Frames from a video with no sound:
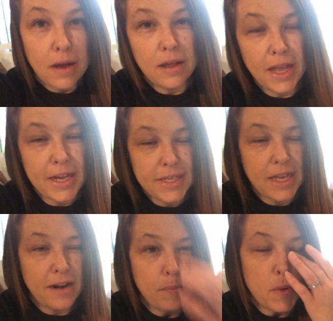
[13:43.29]
Uh, like I
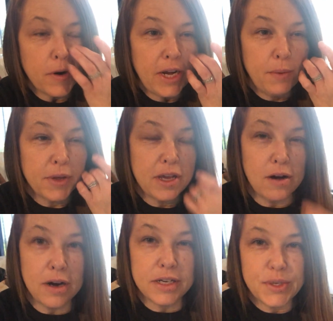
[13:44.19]
said, I've been working really
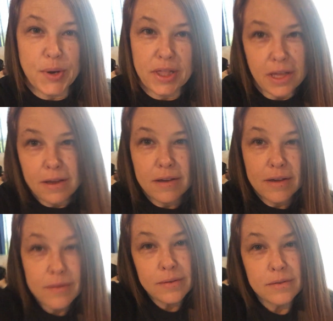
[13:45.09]
hard, so I think
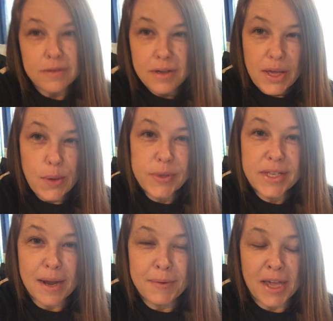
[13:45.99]
it was
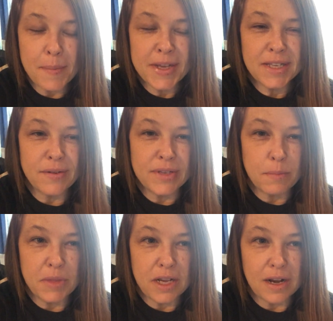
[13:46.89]
time to get myself
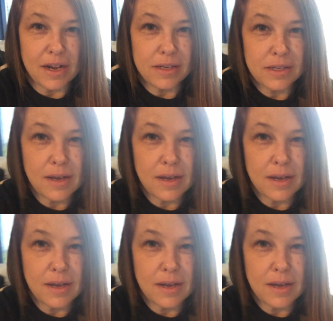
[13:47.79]
something nice.